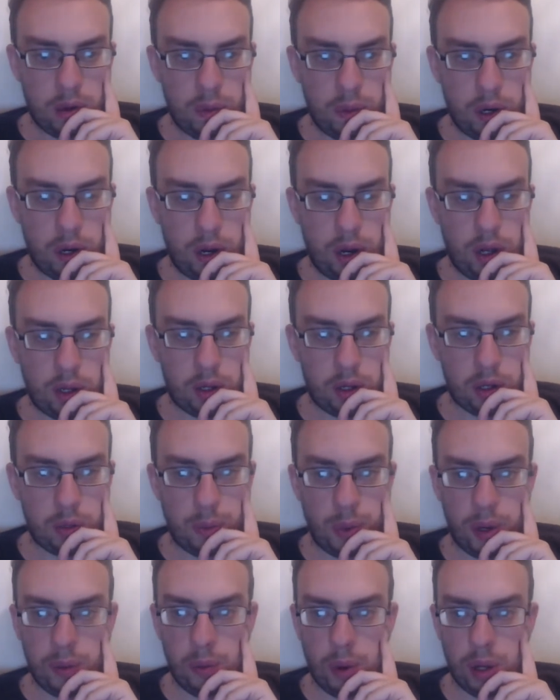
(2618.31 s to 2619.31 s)
Well, at least there's
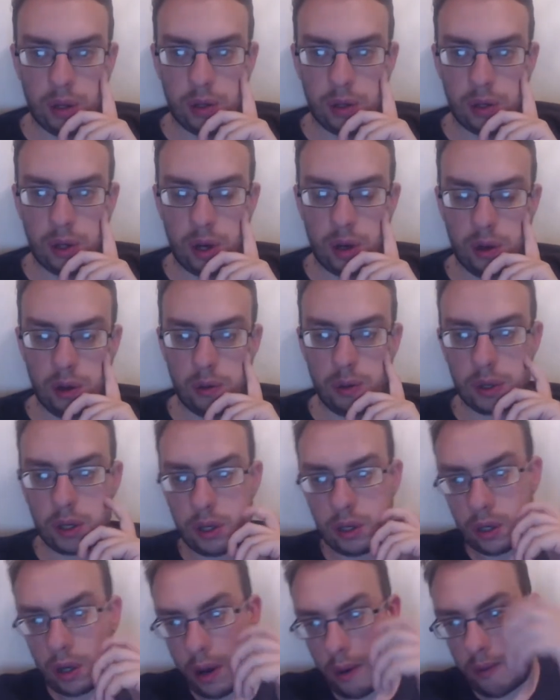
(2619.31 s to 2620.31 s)
been one sold, which
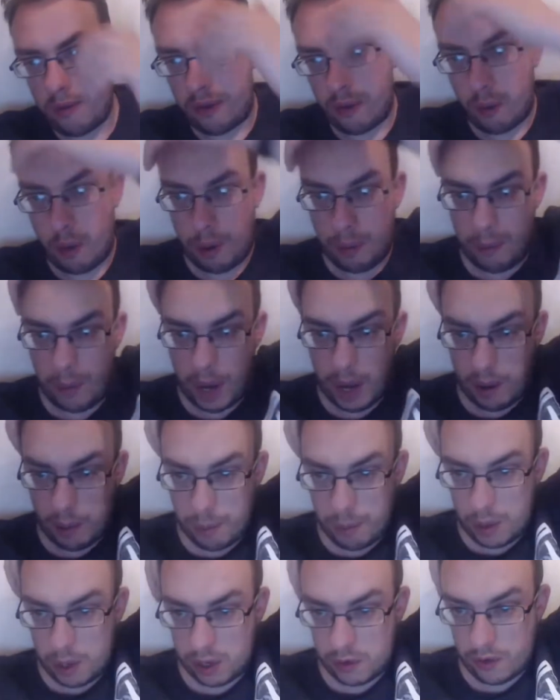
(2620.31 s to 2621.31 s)
has gone for one
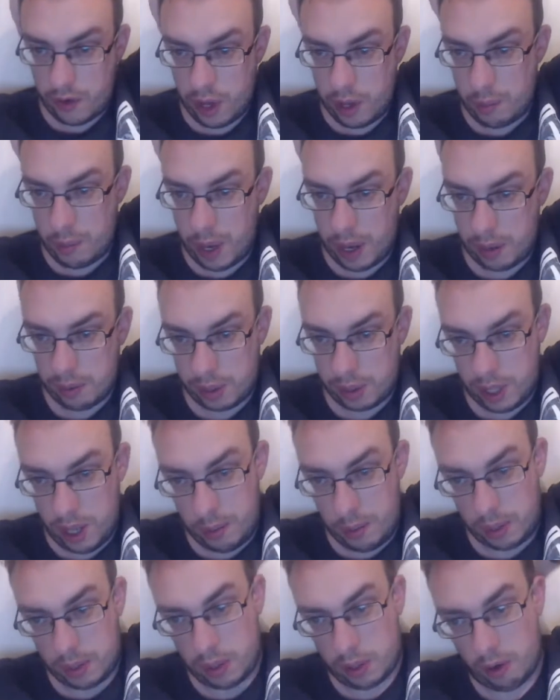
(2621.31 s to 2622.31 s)
pound plus three pound
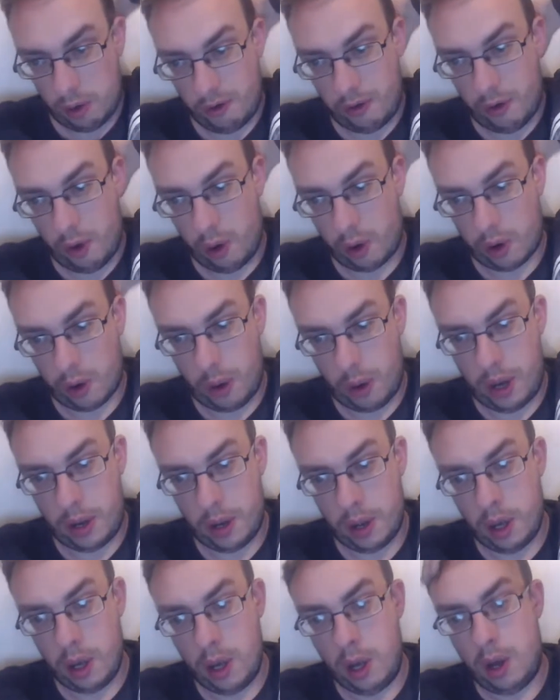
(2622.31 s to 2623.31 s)
shipping, so four quid
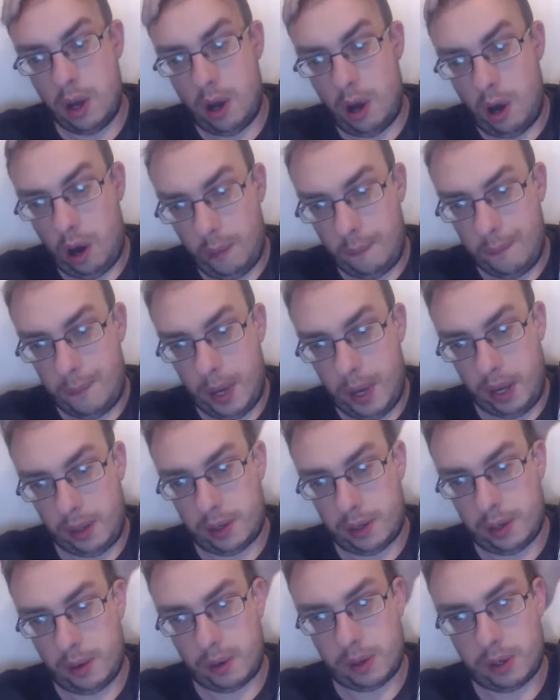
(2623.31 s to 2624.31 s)
on bids.
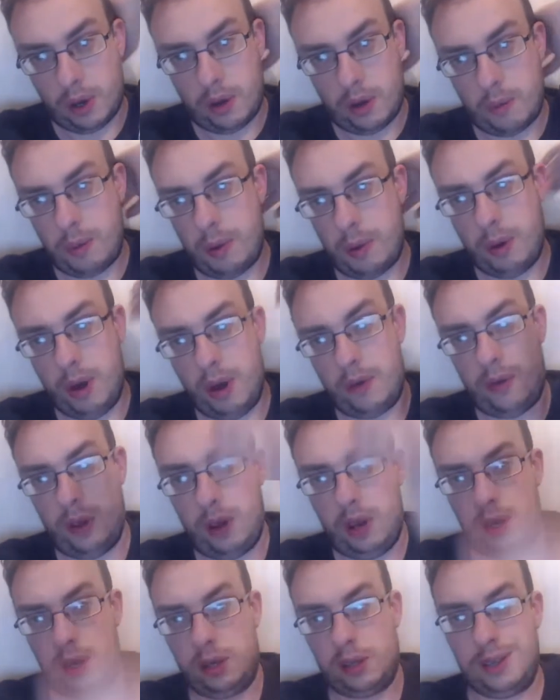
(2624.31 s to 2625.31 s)
So it's got to be worth at
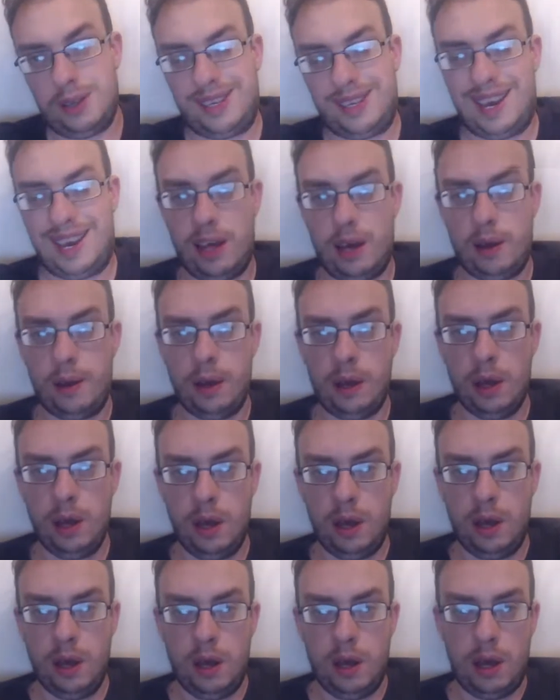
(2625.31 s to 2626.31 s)
least a tenner.
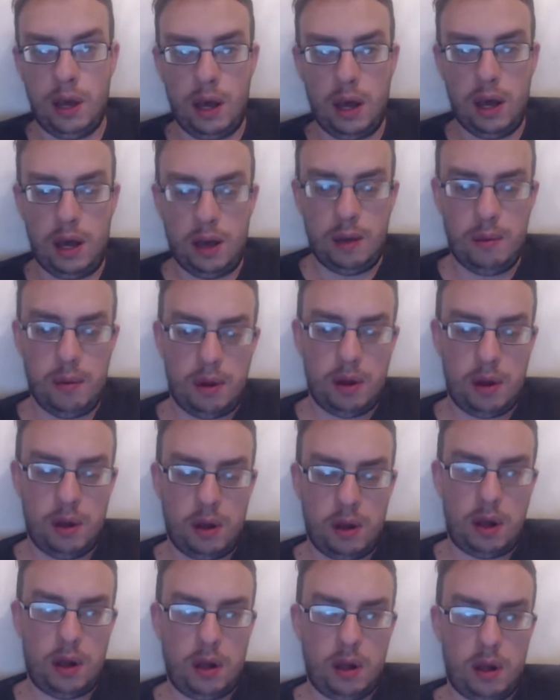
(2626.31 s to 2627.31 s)
Um,
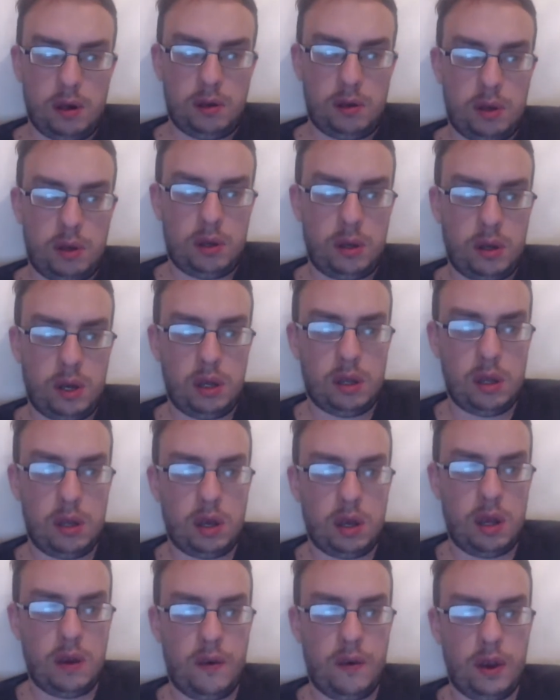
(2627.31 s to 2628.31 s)
I'll just see if
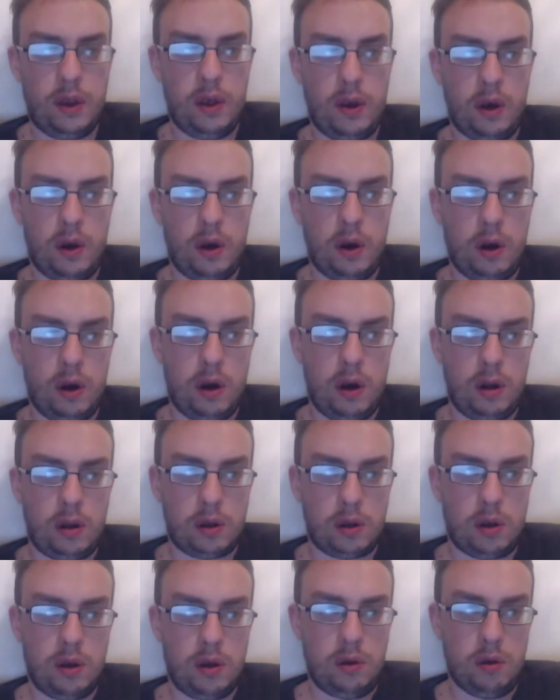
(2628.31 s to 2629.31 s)
there's anything on
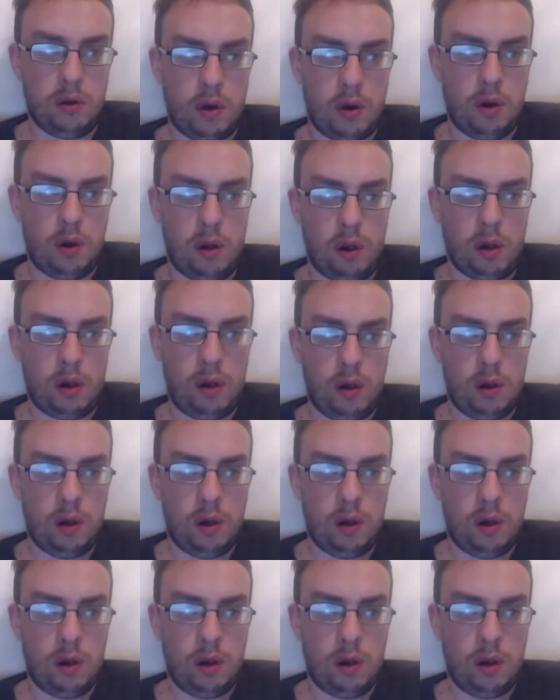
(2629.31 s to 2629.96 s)
Google.